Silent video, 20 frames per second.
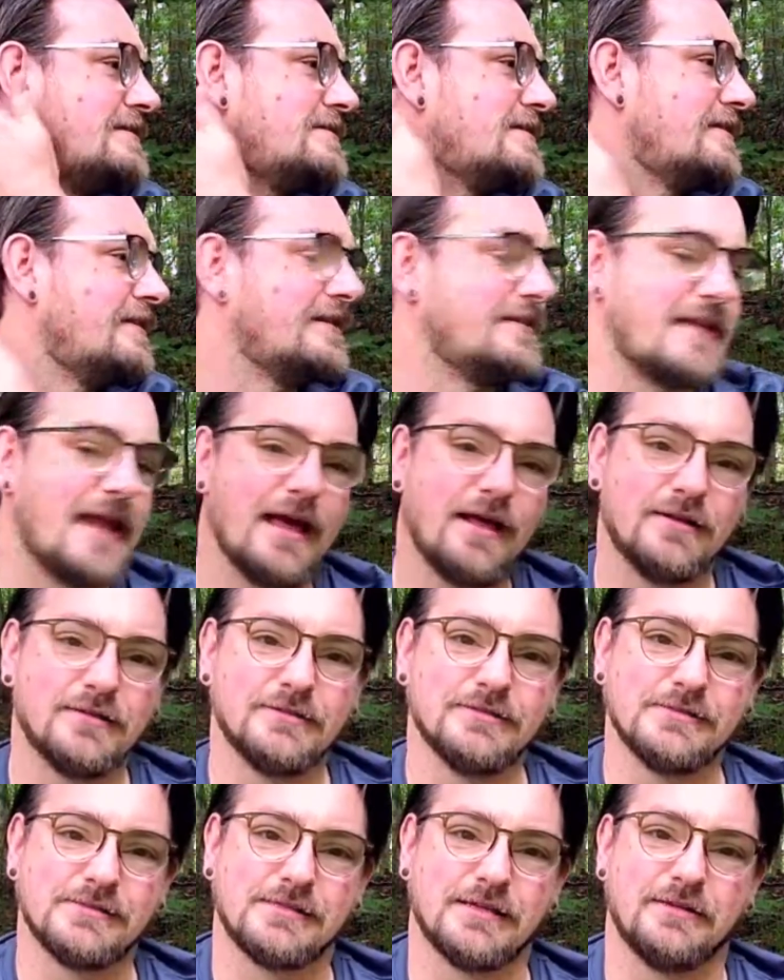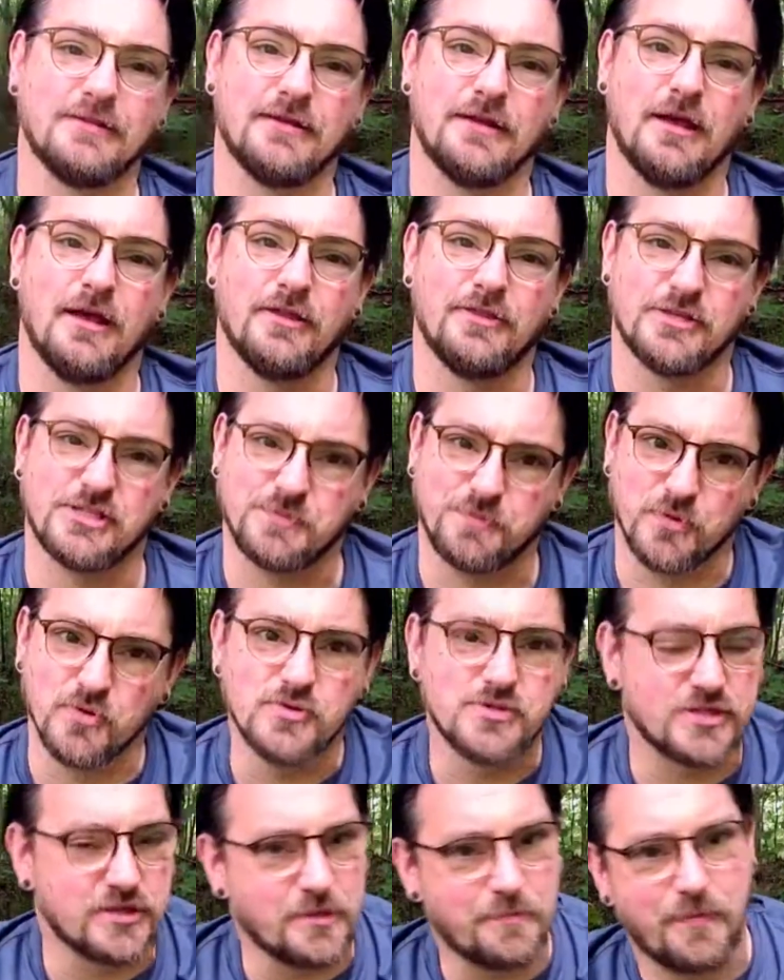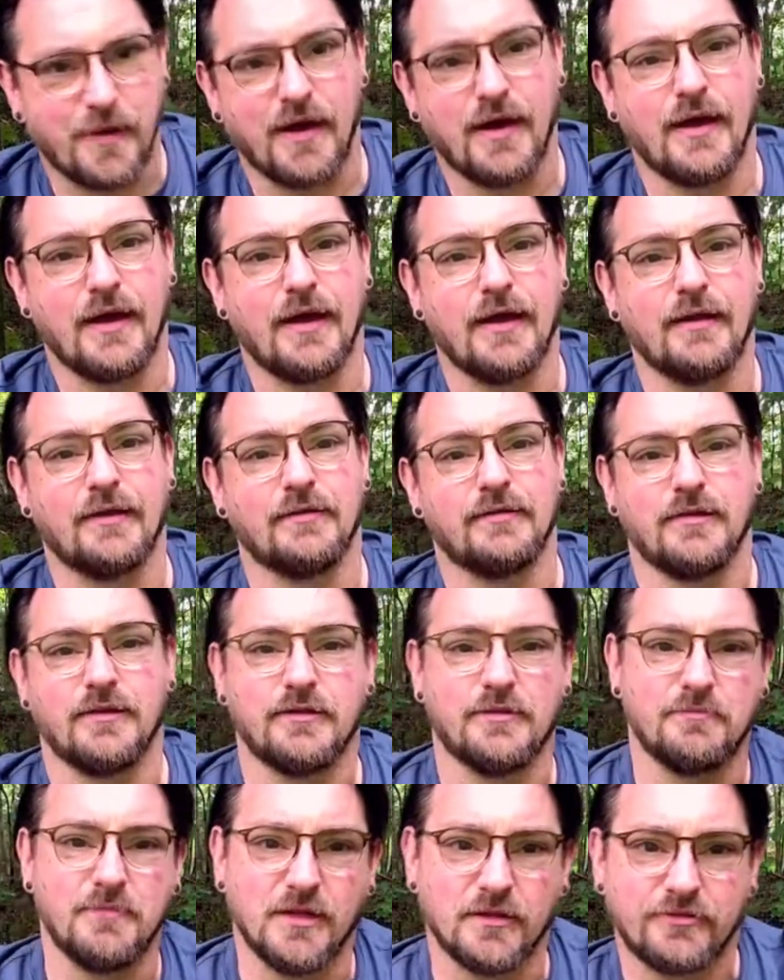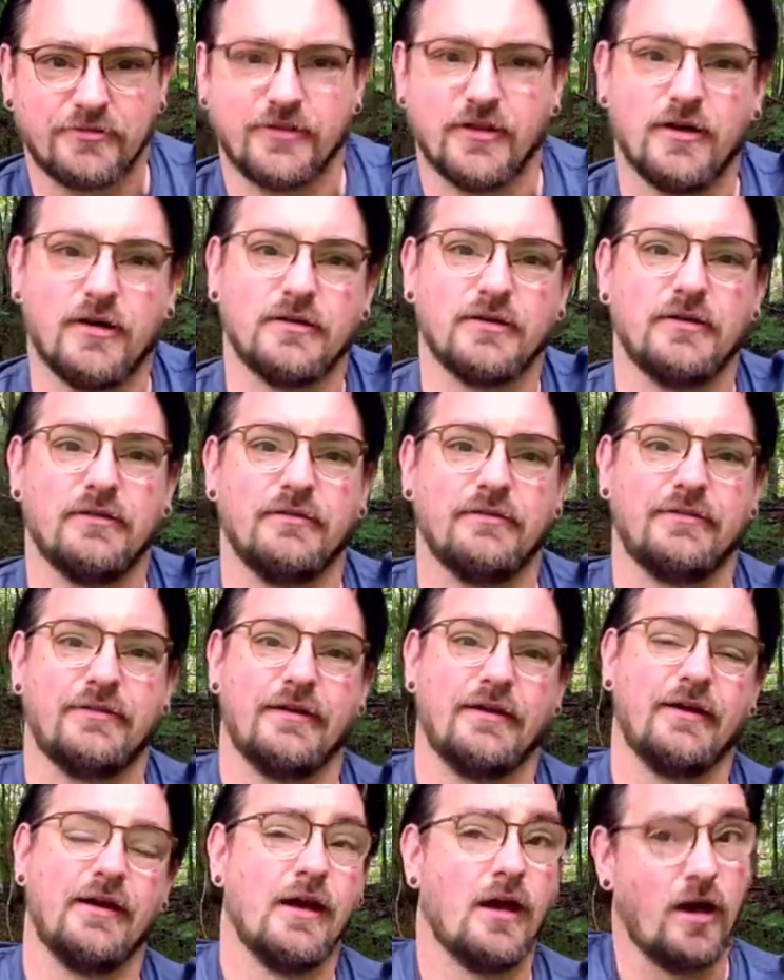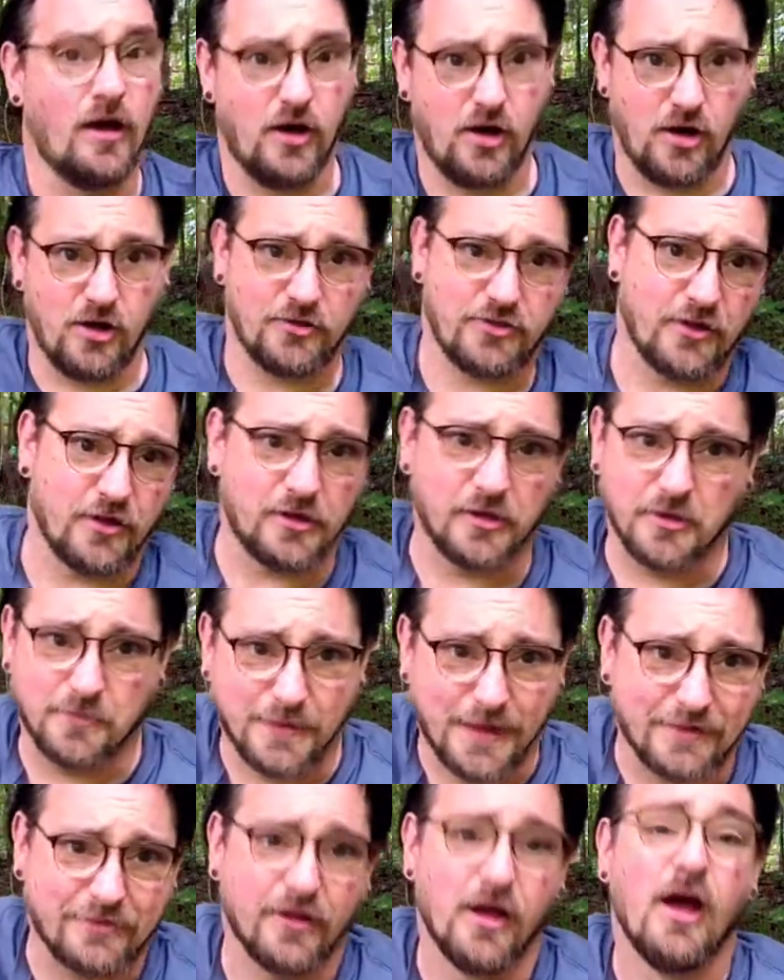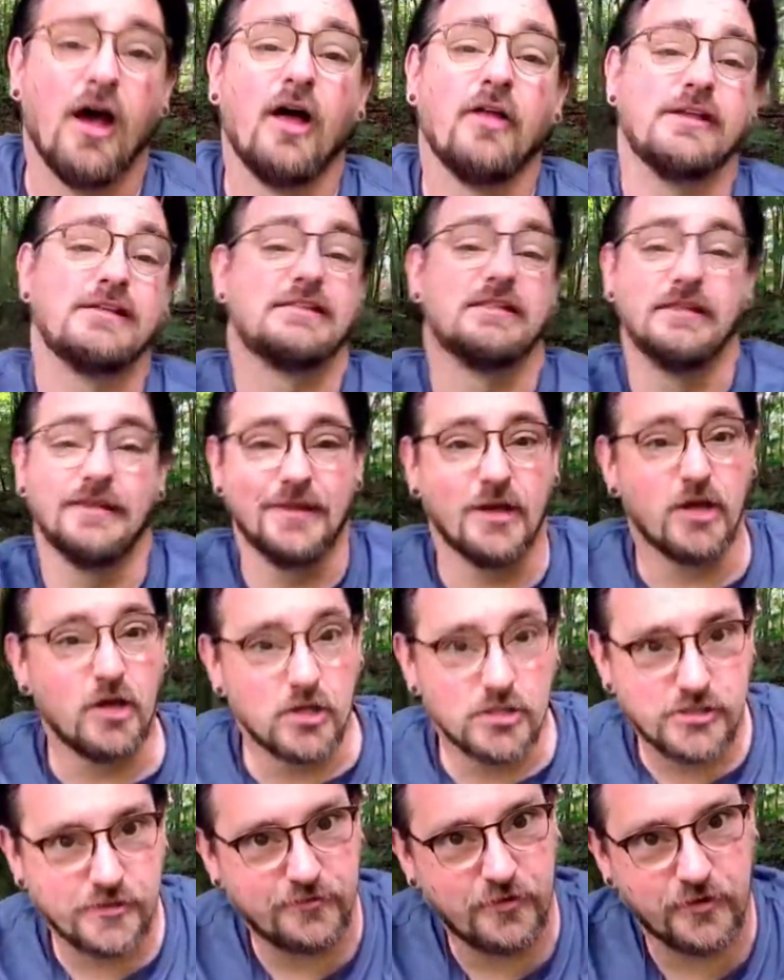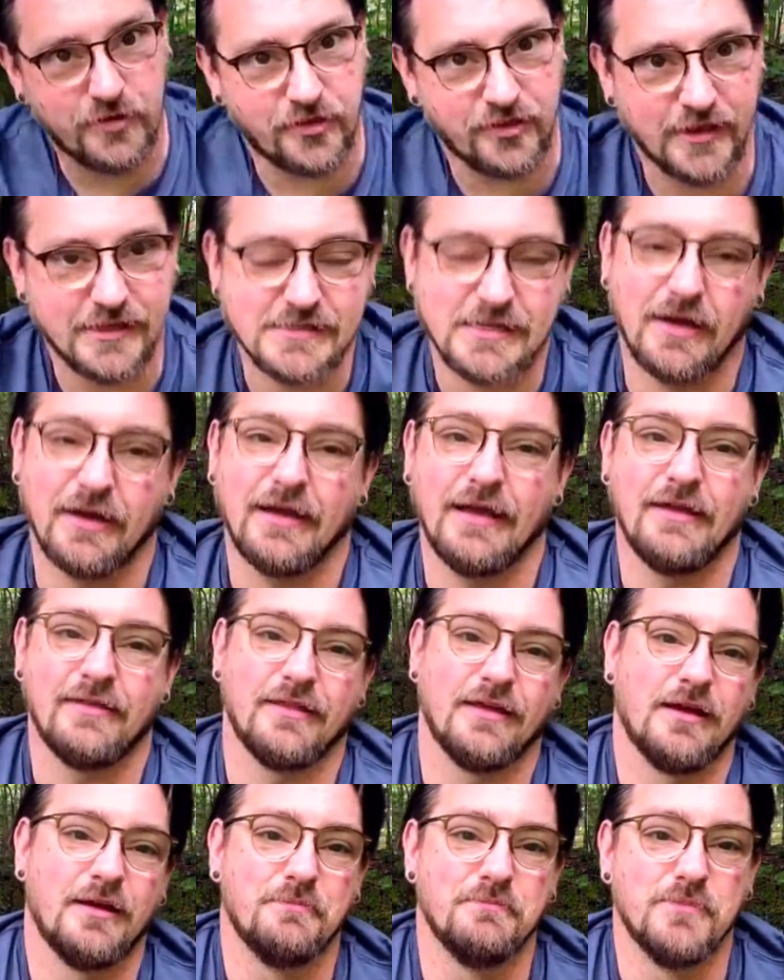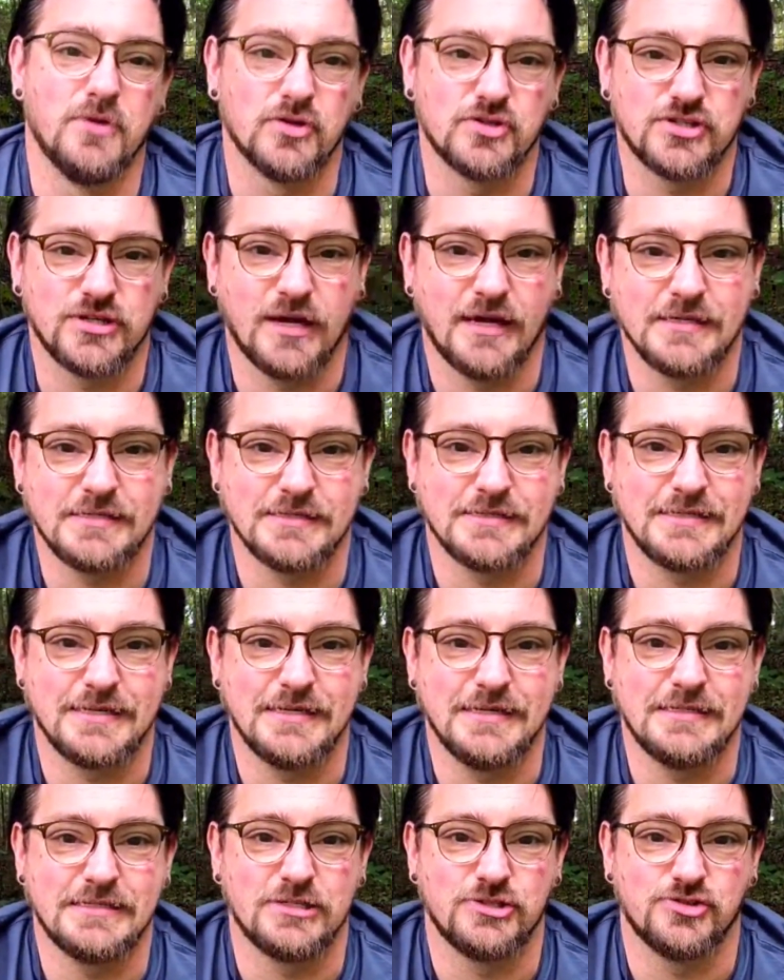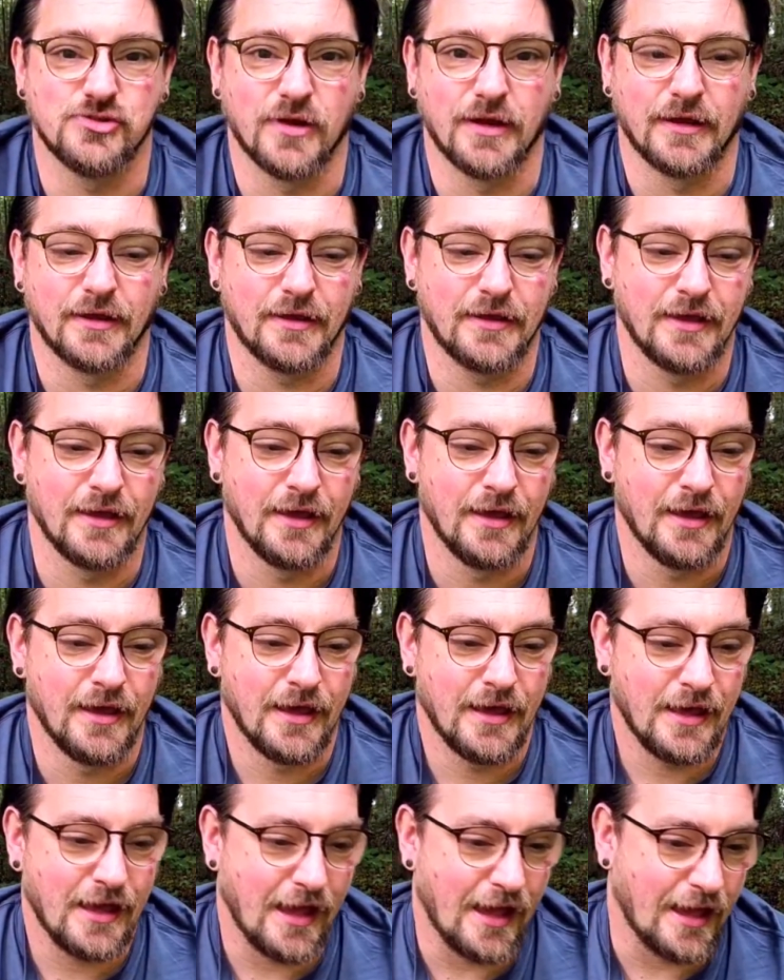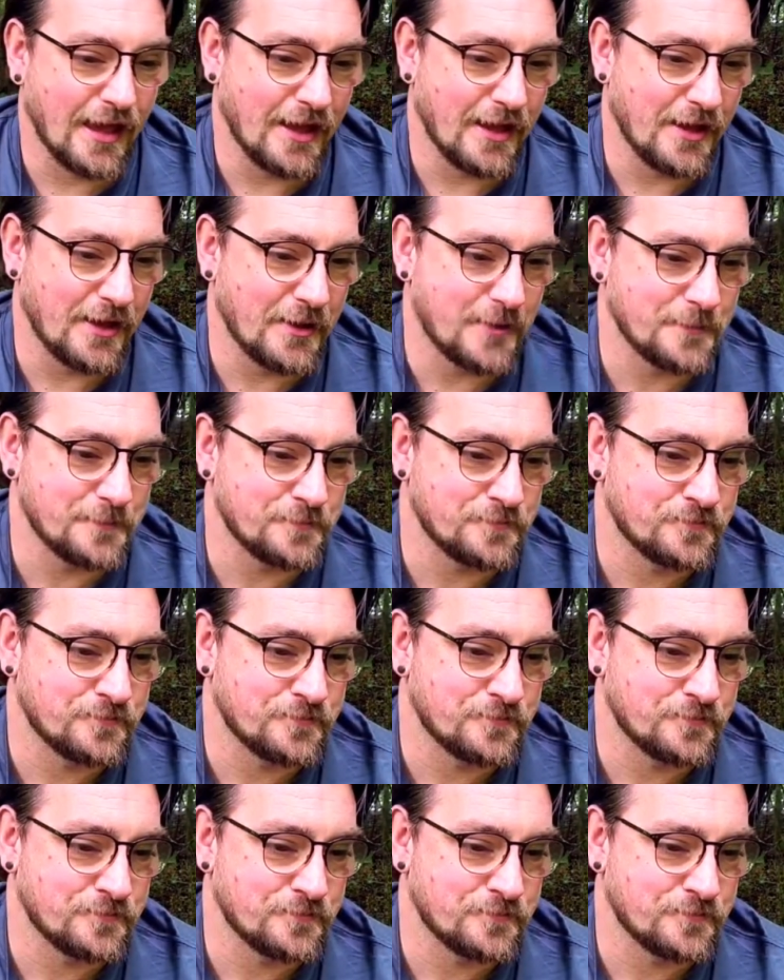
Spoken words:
and the nettles and the spruce and the pine and the milkthorn and the hawthorn and the black. There's loads of other things out here that are much nicer teas to drink. But